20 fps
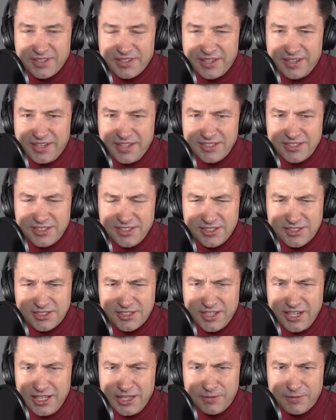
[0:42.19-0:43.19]
I guess it's
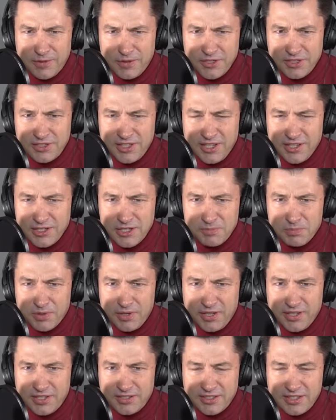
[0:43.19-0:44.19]
today the first day of
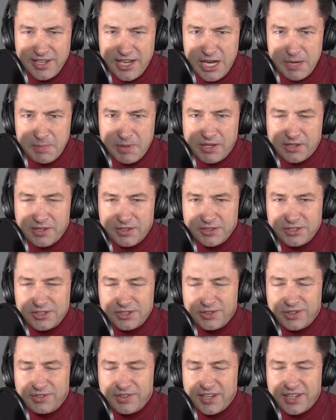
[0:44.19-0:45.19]
spring. It's got to be close
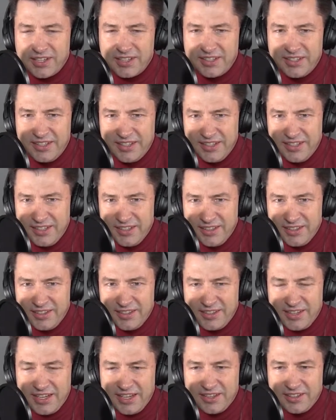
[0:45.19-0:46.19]
to it, right?
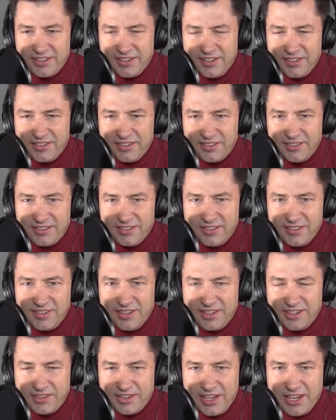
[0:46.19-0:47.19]
Yeah,
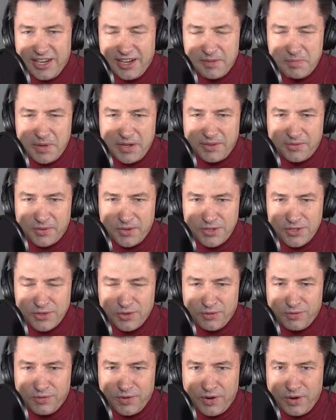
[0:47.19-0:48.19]
but we're
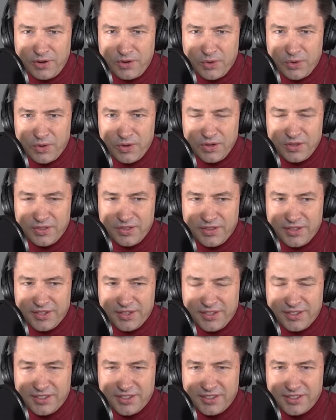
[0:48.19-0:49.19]
so far north.
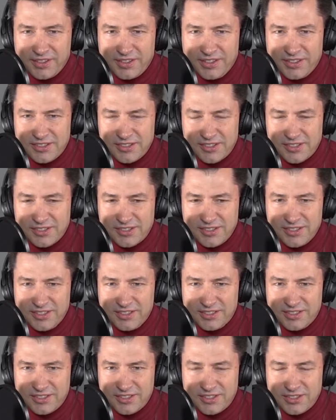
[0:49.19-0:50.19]
It's
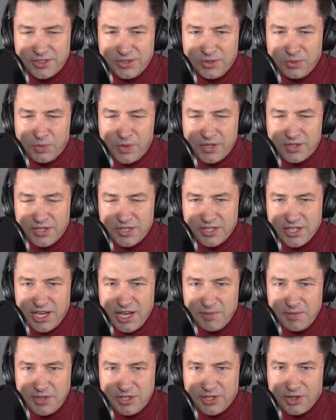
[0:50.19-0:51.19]
still winter
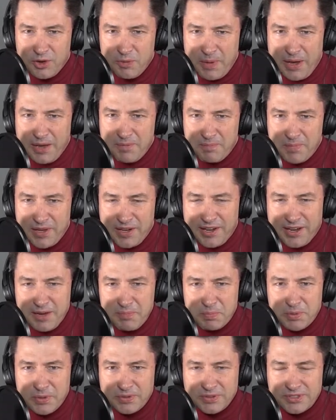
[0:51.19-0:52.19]
time until about
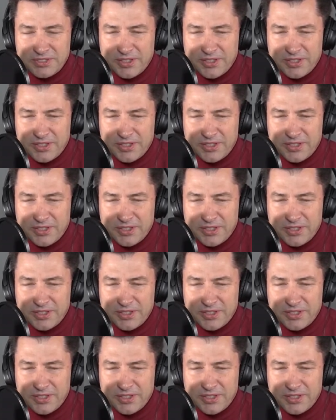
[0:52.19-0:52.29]
mid-April.